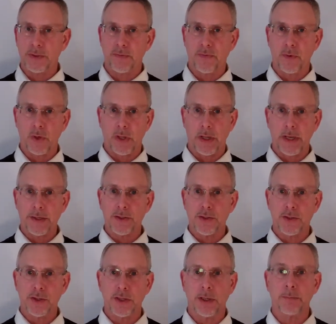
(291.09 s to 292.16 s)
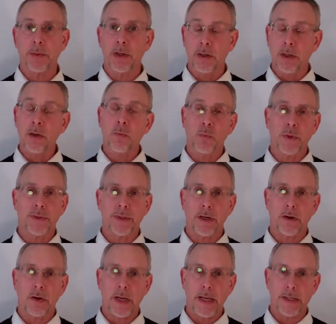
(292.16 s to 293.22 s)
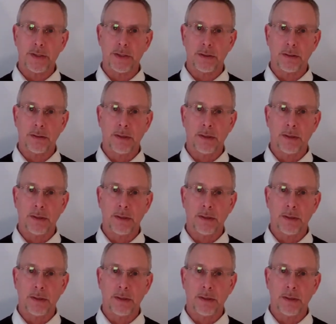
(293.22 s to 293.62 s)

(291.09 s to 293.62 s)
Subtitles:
of a relationship with their agent.